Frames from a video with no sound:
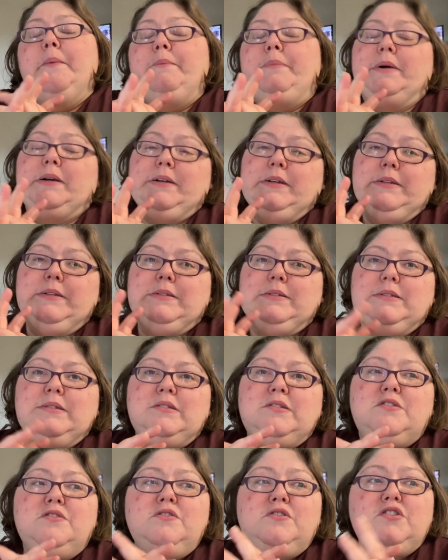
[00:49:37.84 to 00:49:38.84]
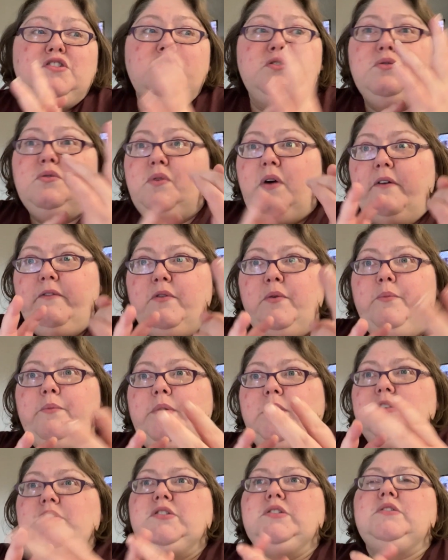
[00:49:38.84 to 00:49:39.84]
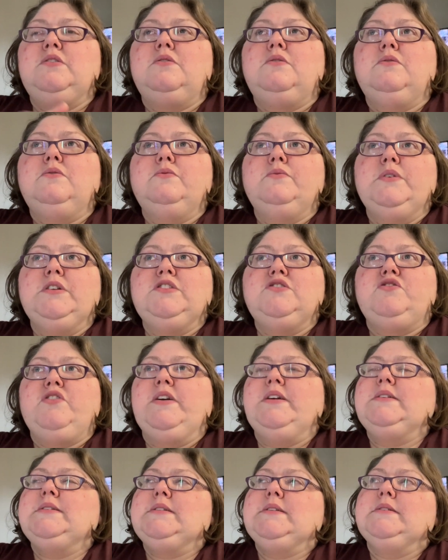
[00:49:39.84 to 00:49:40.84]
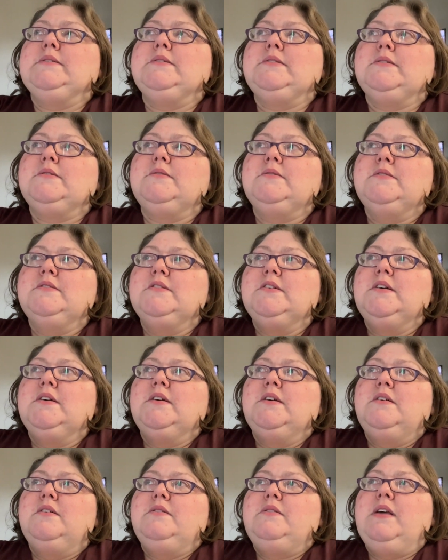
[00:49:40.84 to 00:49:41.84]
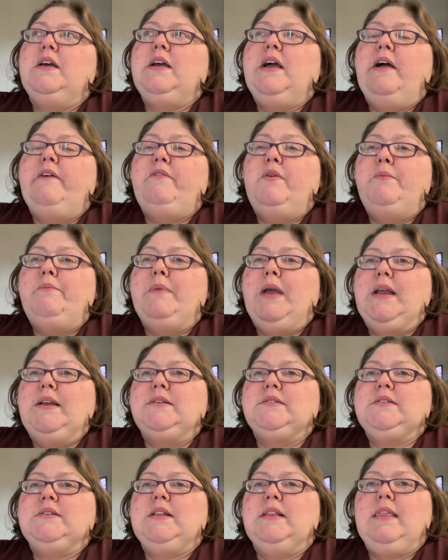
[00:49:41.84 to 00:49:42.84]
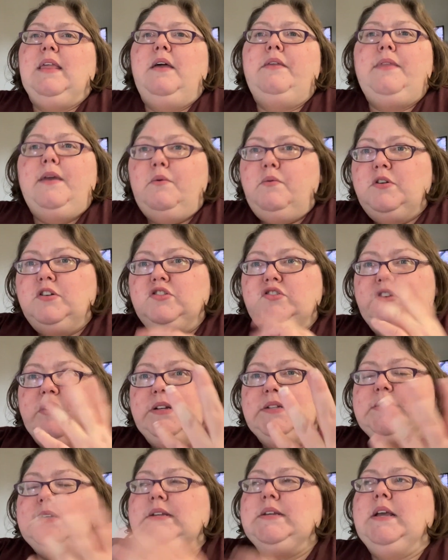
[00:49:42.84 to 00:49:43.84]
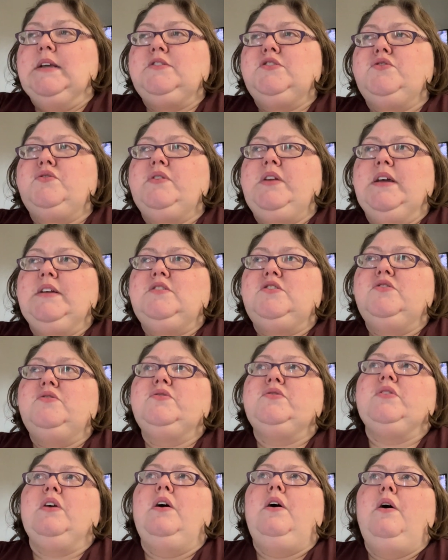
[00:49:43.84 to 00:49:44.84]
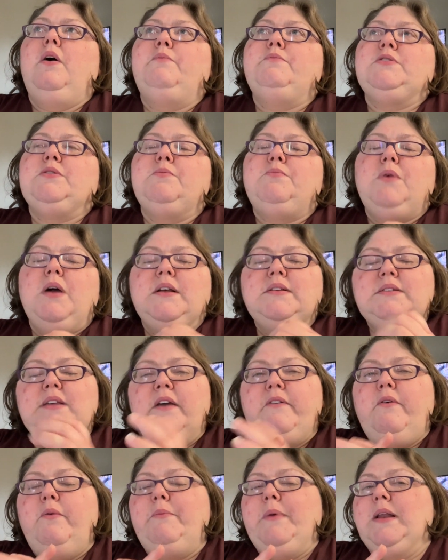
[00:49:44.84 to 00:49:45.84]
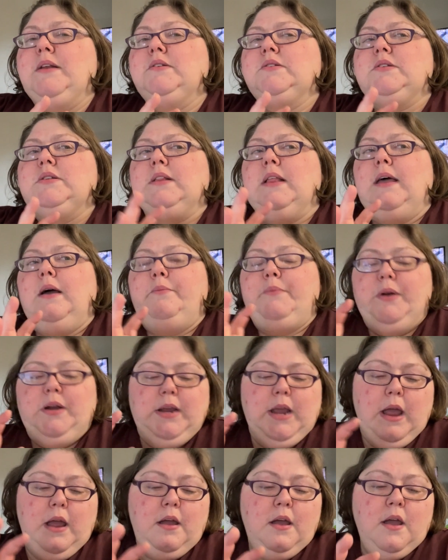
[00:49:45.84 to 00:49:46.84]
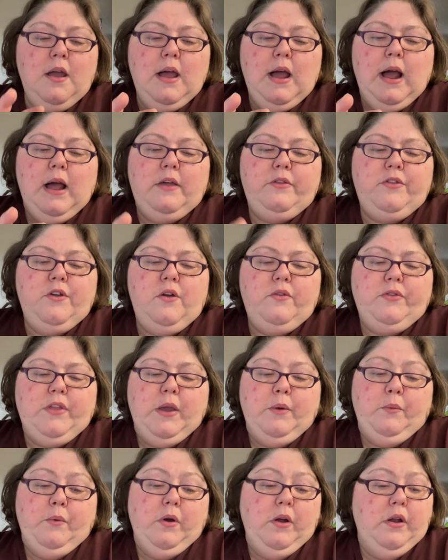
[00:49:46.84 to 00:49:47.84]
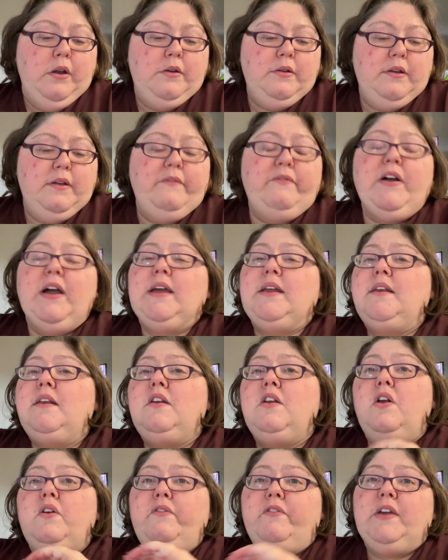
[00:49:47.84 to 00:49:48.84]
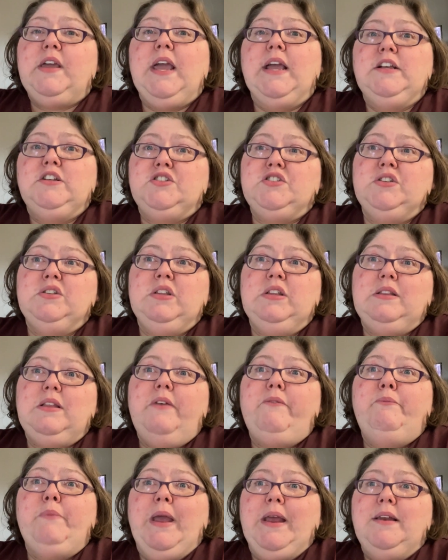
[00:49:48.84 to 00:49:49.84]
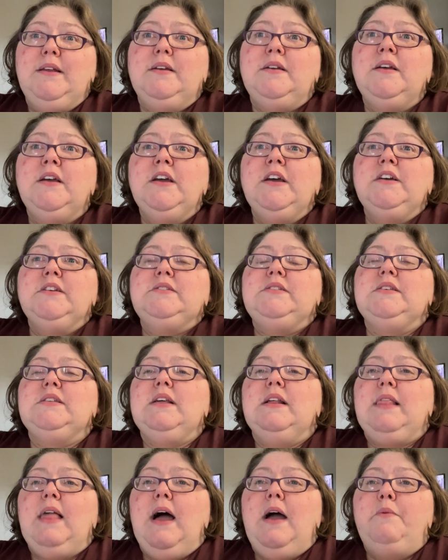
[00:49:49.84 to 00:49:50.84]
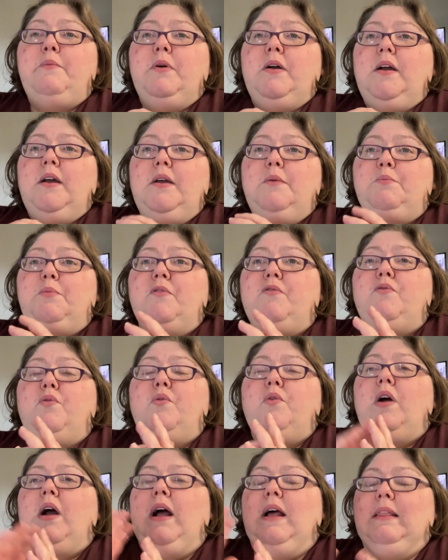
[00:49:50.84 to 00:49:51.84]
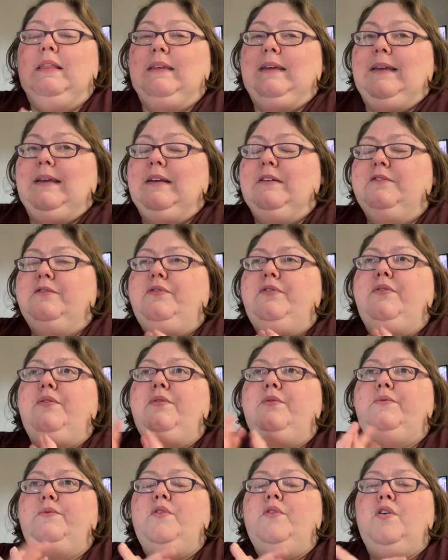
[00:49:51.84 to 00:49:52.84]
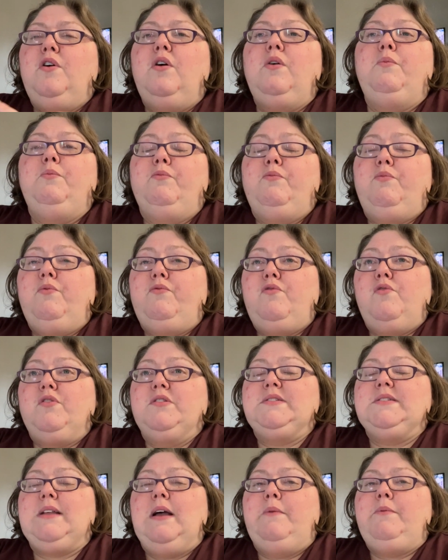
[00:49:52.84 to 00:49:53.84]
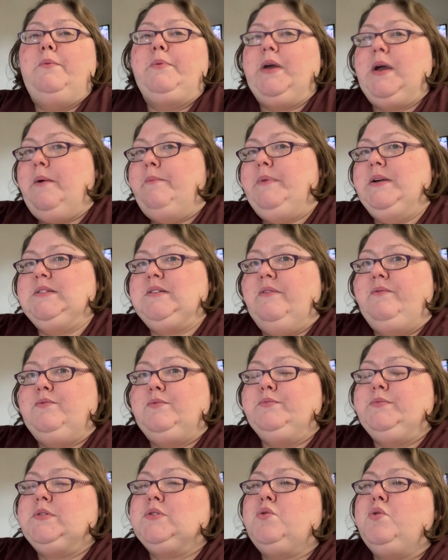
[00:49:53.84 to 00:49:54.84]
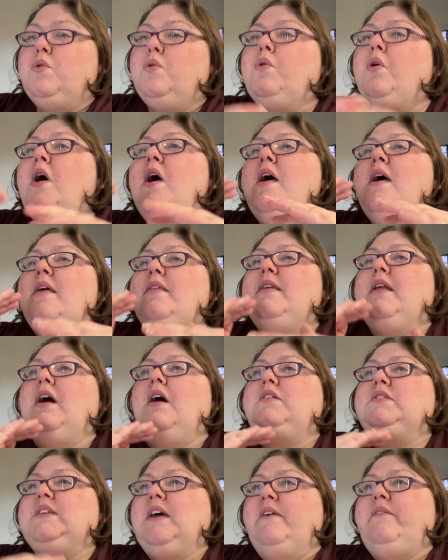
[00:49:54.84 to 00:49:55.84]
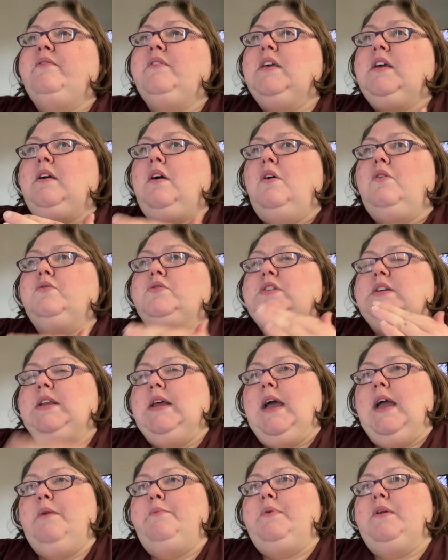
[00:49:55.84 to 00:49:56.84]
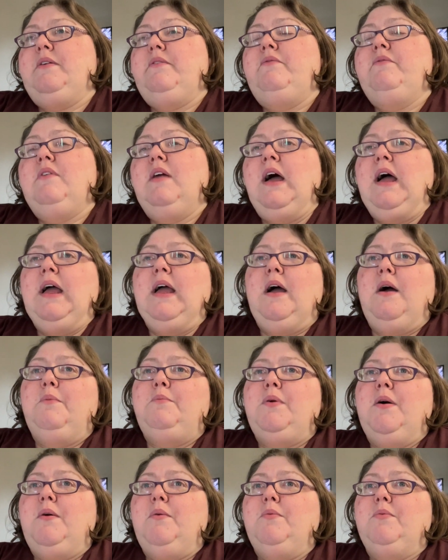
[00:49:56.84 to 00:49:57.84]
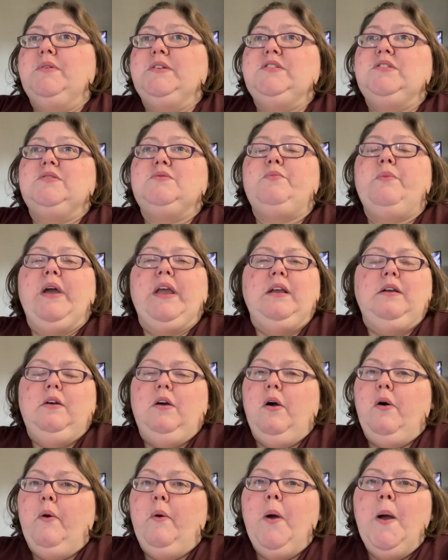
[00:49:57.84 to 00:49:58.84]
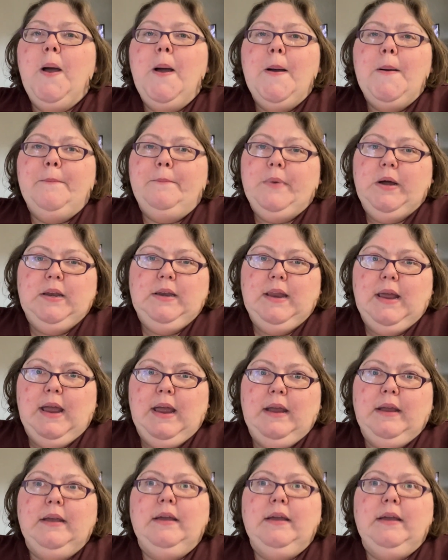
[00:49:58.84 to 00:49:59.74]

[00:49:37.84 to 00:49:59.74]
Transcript: because the two of them are still in transit. They haven't made it to the library. They were in transit yesterday, too, so I'm surprised they haven't made it to the library yet. I thought they would. If I get a notification that they've made it to the library before I leave, before it's time to pick up my son from school, then I'll definitely go today. But if not, I'll probably just wait and go Monday